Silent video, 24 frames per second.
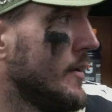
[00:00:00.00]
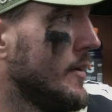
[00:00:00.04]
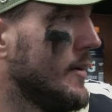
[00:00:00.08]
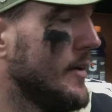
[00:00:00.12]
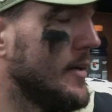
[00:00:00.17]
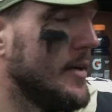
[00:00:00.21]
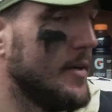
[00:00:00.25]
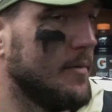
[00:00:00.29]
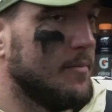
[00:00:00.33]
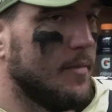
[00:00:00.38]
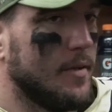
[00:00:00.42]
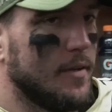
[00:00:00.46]

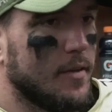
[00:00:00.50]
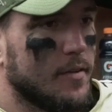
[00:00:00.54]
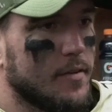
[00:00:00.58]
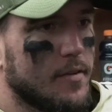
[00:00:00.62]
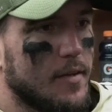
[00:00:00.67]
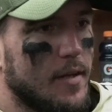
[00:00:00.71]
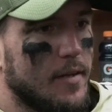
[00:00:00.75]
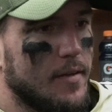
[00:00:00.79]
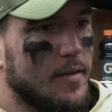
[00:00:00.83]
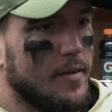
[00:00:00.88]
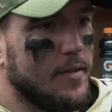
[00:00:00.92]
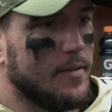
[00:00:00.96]
on
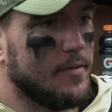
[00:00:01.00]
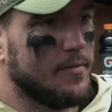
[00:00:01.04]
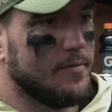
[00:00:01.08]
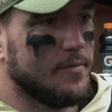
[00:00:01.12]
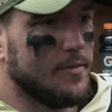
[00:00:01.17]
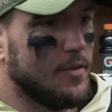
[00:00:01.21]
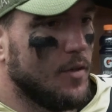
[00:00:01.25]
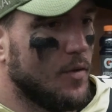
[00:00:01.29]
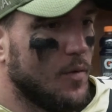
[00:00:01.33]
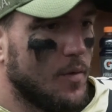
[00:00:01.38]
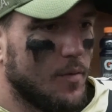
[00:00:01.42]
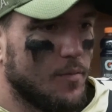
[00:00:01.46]
the
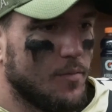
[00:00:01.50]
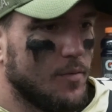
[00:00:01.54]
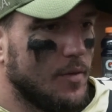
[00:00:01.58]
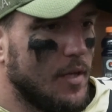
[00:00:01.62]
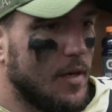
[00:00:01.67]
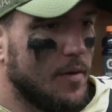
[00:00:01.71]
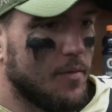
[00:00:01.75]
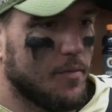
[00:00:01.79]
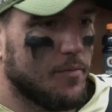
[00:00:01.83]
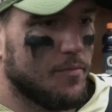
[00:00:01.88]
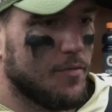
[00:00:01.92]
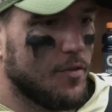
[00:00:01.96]
you know, when
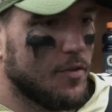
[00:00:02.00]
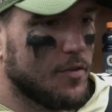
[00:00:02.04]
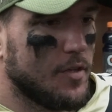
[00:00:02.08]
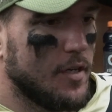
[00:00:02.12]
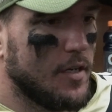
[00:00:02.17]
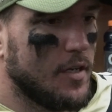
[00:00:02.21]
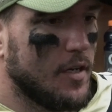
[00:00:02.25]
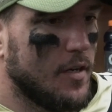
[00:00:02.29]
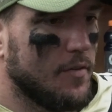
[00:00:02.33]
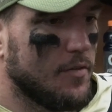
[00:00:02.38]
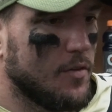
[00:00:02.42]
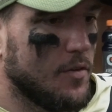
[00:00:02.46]
that first
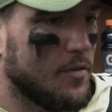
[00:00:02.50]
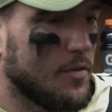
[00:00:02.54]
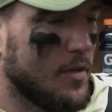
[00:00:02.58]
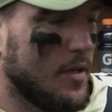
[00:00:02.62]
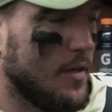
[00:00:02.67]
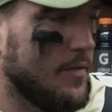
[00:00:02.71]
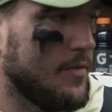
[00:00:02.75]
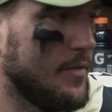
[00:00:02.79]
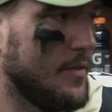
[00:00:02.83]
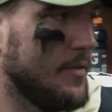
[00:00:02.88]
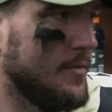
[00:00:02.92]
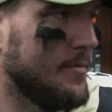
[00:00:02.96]
kickoff goes
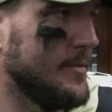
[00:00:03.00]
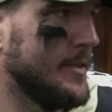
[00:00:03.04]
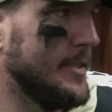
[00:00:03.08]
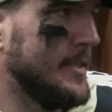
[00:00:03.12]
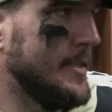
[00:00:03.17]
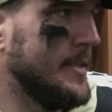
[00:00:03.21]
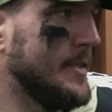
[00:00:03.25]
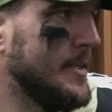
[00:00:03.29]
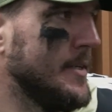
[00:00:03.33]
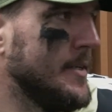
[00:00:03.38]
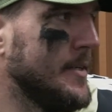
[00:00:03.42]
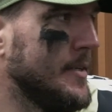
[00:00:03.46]
off, and
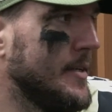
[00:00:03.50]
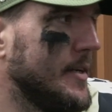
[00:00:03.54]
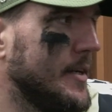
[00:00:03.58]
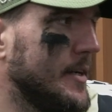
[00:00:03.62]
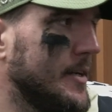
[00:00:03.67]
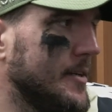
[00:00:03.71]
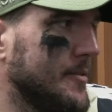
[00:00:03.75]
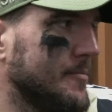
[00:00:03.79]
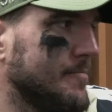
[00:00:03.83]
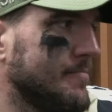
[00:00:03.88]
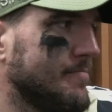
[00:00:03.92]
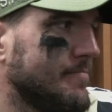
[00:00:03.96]

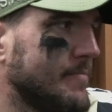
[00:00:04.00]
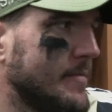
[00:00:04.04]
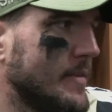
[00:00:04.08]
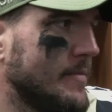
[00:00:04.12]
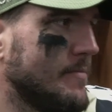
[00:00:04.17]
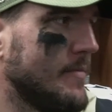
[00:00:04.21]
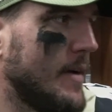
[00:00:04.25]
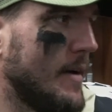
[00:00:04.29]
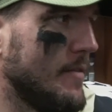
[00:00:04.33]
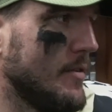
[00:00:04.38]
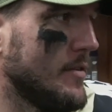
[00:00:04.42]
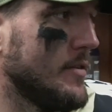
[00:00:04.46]

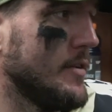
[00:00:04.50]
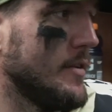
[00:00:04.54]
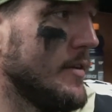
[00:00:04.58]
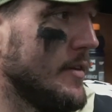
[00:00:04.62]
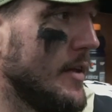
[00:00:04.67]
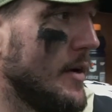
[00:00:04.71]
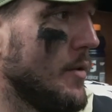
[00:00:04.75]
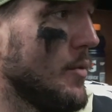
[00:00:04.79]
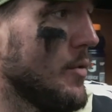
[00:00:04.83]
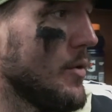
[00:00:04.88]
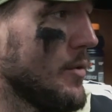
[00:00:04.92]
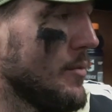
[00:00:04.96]
obviously
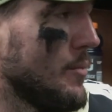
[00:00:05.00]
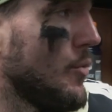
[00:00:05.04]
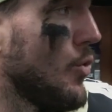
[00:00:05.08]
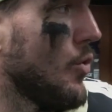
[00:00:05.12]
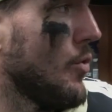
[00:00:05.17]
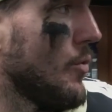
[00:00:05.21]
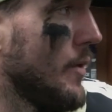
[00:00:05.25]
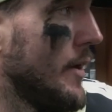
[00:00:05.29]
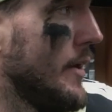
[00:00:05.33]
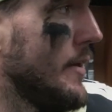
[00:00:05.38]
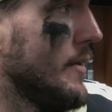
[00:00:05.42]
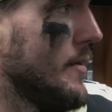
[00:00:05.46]
they were
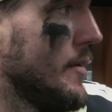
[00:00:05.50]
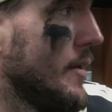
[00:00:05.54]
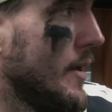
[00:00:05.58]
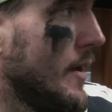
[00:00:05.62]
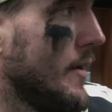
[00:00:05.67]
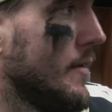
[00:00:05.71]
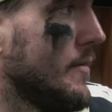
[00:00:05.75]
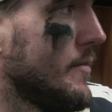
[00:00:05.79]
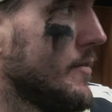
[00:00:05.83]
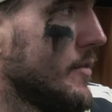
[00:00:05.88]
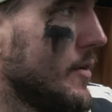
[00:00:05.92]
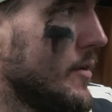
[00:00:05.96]
more ready
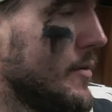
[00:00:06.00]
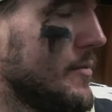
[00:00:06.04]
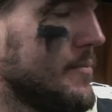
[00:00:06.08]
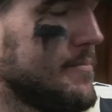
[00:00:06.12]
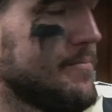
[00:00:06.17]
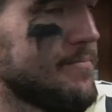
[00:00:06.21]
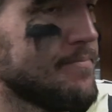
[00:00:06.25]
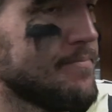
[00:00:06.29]
today. So